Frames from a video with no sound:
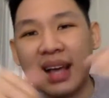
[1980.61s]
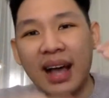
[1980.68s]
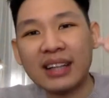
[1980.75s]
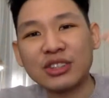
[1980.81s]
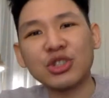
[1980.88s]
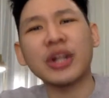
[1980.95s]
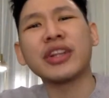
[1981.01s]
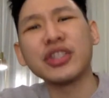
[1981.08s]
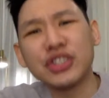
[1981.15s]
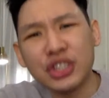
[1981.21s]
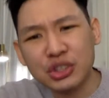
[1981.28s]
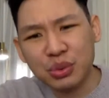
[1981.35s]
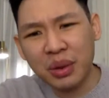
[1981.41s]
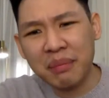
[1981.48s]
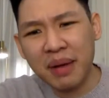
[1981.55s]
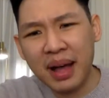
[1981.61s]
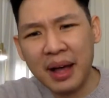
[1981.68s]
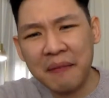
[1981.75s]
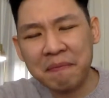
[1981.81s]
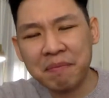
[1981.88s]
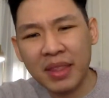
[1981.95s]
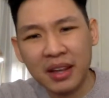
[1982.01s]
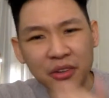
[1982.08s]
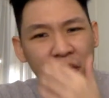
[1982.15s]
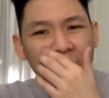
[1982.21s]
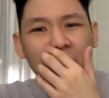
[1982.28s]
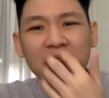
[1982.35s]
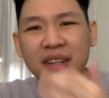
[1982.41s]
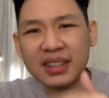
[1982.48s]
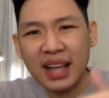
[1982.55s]
there are strategies one, not
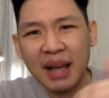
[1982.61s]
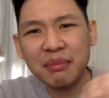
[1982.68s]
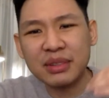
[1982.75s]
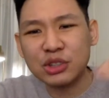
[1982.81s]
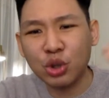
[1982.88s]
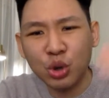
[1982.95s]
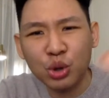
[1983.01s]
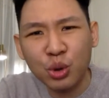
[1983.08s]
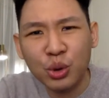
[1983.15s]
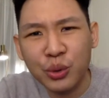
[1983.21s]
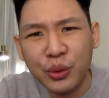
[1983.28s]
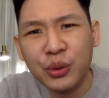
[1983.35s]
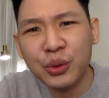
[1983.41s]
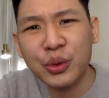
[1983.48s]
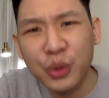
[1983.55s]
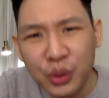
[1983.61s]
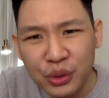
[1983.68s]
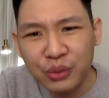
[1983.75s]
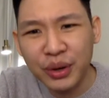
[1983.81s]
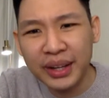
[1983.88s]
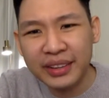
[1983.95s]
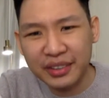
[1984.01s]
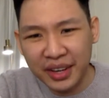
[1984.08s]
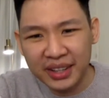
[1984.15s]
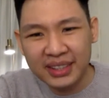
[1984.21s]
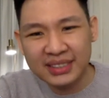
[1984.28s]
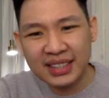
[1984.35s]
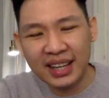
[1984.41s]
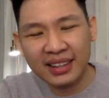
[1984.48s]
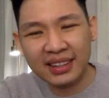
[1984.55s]
all the time is hood one, you
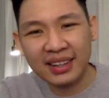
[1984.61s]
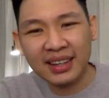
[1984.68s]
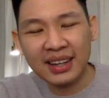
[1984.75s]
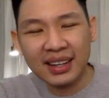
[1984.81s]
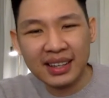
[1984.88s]
understand?